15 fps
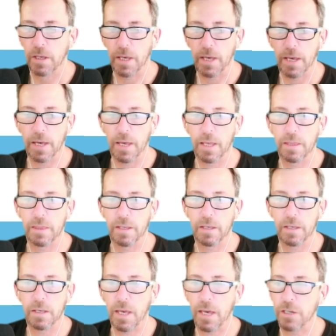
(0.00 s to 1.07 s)
and
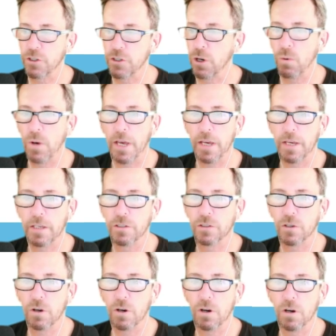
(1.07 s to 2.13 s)
the HOAs
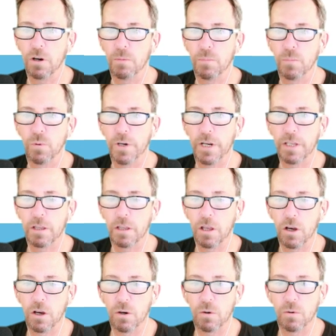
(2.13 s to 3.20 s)
are pretty
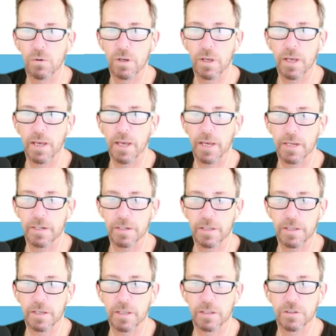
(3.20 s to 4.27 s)
low at, I
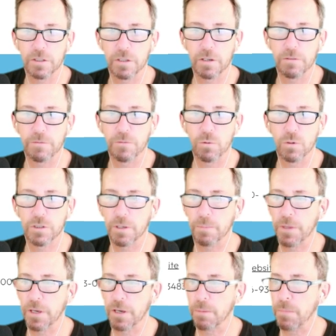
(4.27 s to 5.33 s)
think it's $4
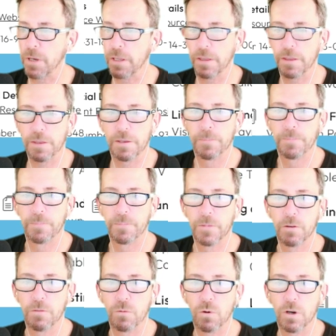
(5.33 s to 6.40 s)
something a month,
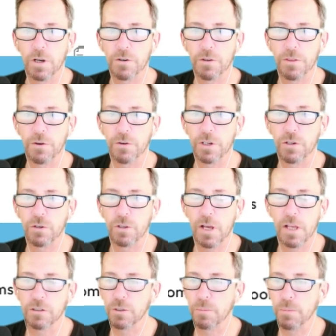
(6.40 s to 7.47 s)

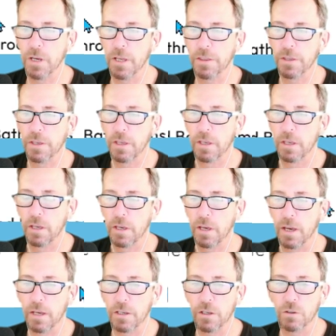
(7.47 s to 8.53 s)
$432 a month.
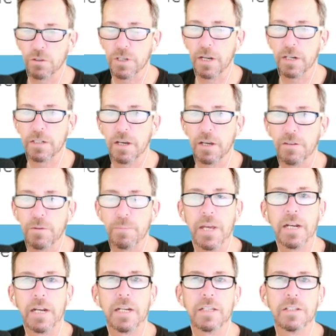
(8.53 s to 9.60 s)
There's not a ton of
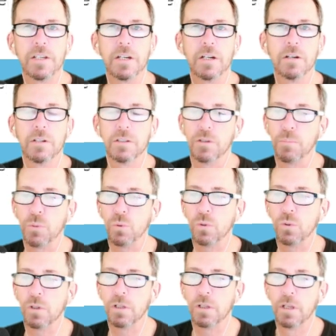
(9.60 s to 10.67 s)
amenities here. It's the
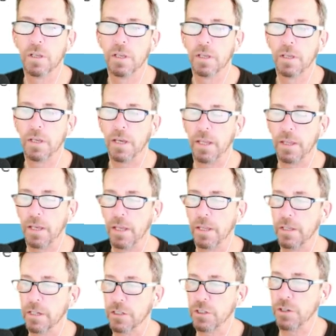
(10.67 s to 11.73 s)
pool and then the
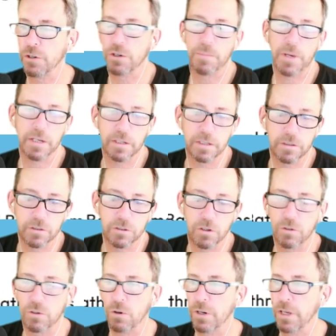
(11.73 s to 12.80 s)
exterior maintenance, so
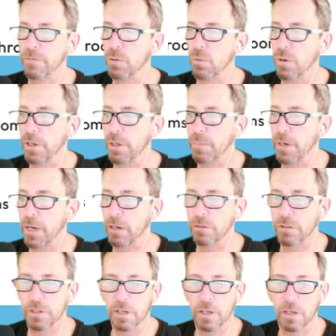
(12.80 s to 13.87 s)
you don't have to worry about